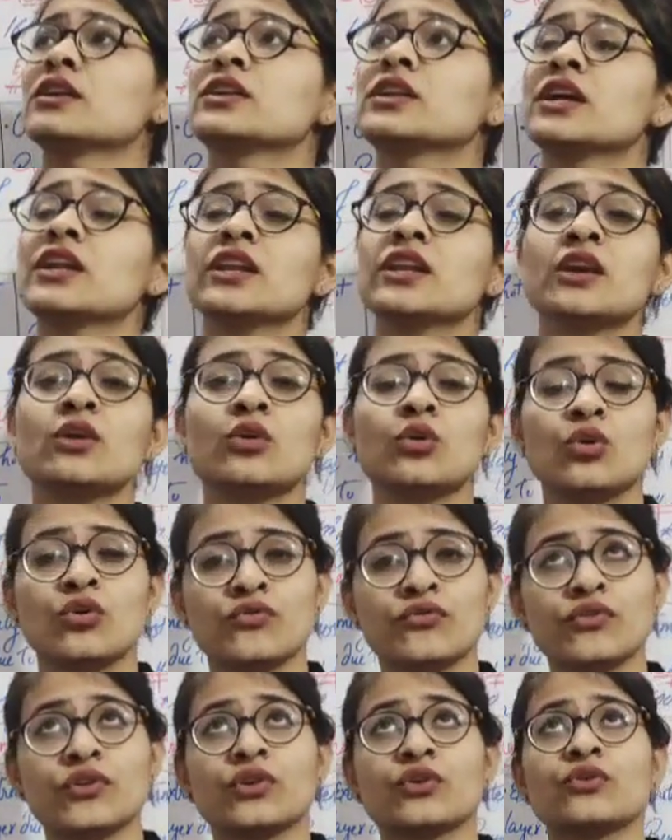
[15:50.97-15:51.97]
turning
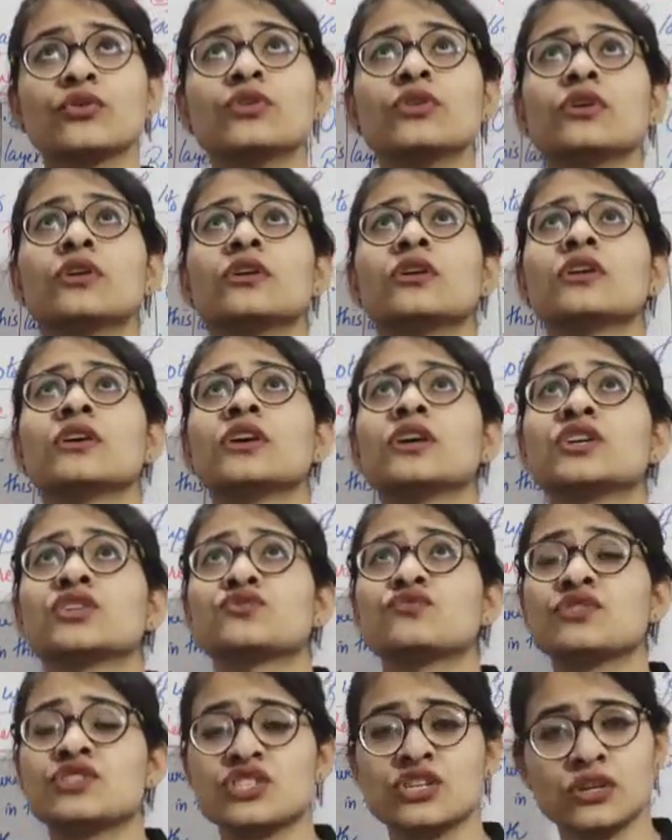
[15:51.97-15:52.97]
off your
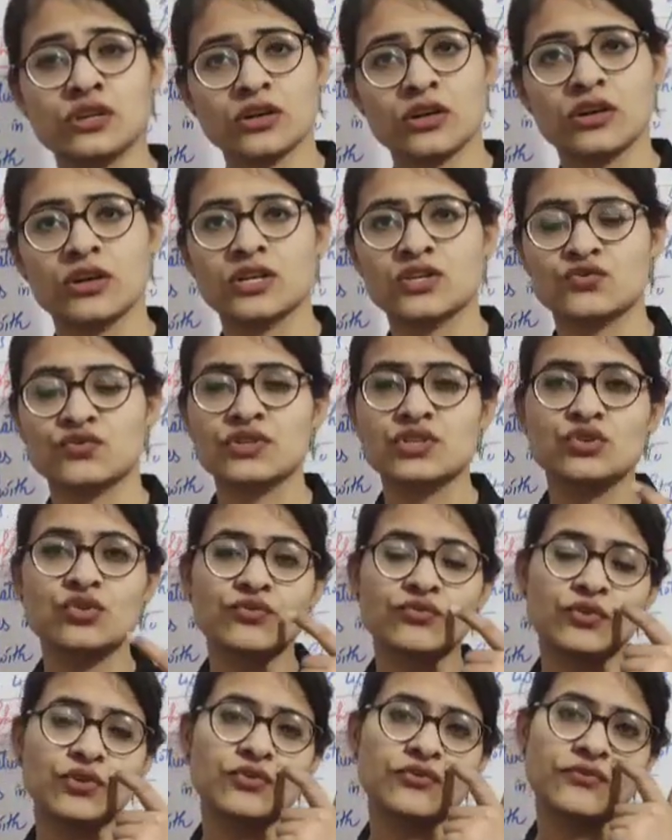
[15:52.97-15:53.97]
switch
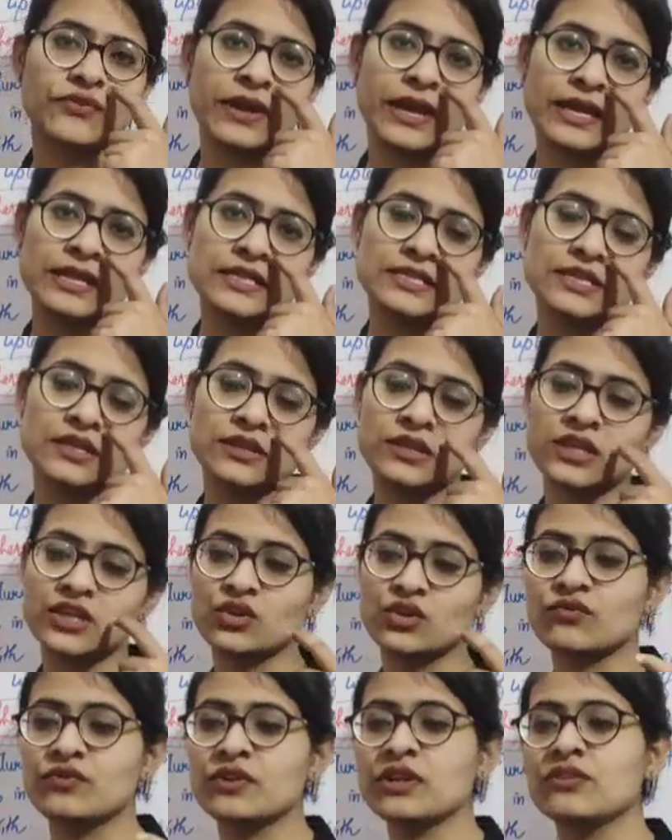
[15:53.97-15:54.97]
off your fans, then
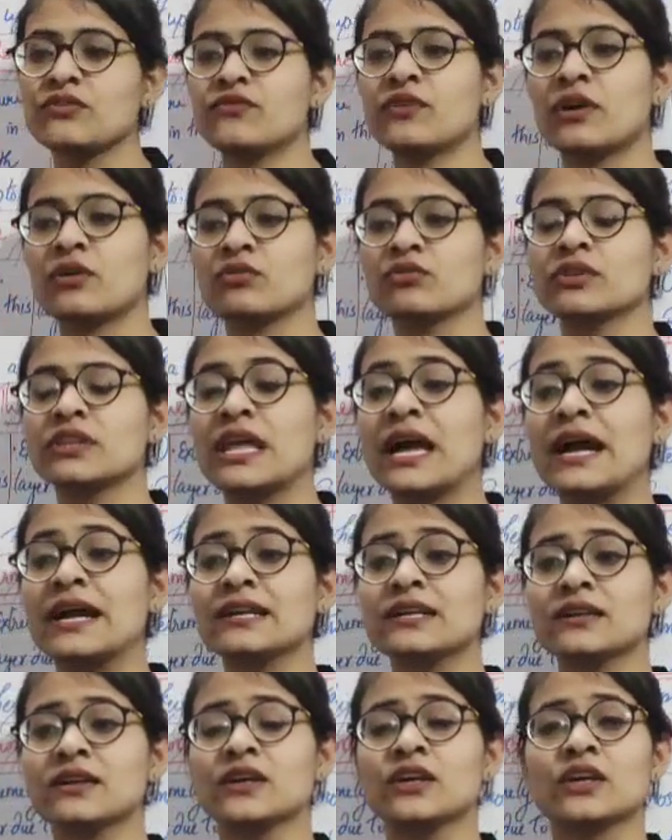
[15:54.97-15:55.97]
you will find that